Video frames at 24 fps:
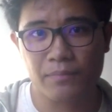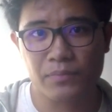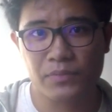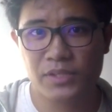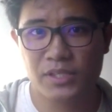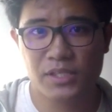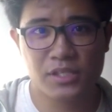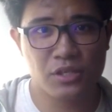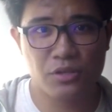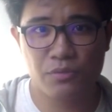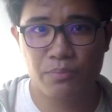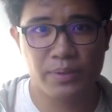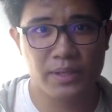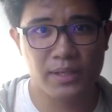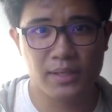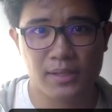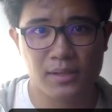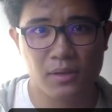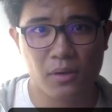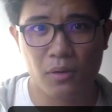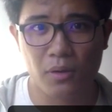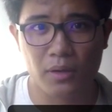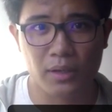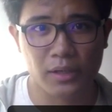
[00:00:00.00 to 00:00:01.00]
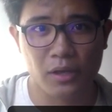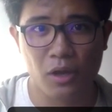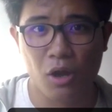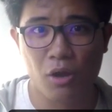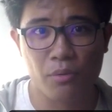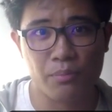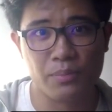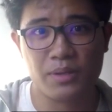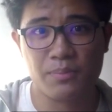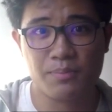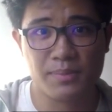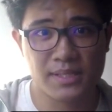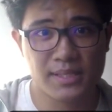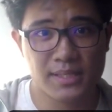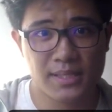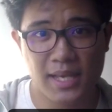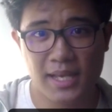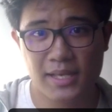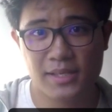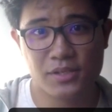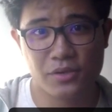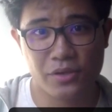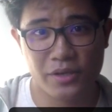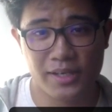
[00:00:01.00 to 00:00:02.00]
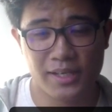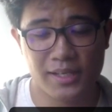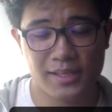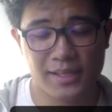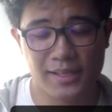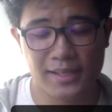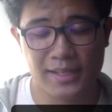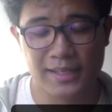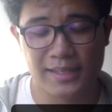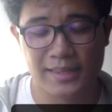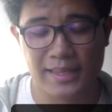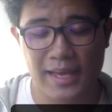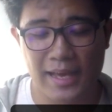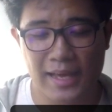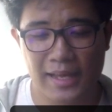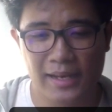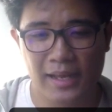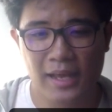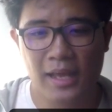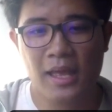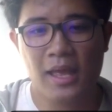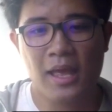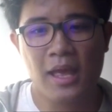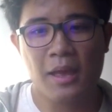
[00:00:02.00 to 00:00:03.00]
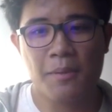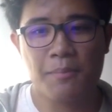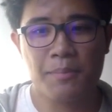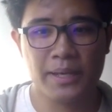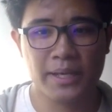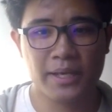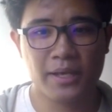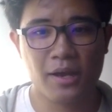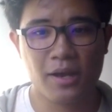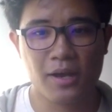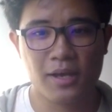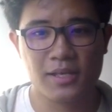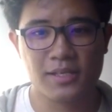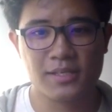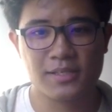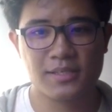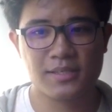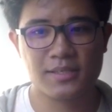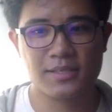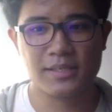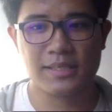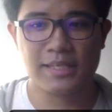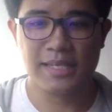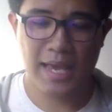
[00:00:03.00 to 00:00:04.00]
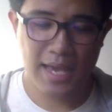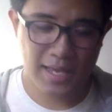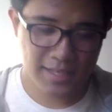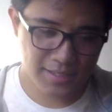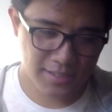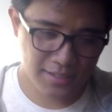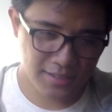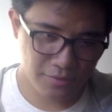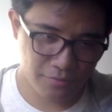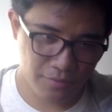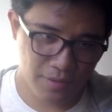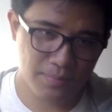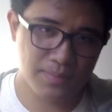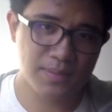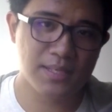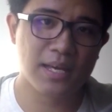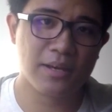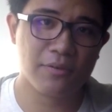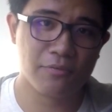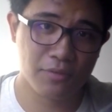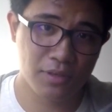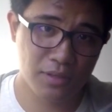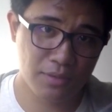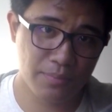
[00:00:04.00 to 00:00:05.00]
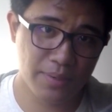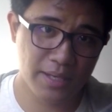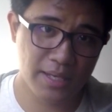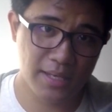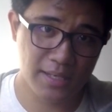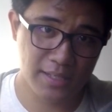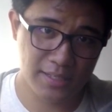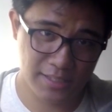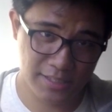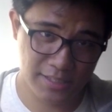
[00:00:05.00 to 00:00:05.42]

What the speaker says: stupid or common mistakes or anything like that, because yes, the website will be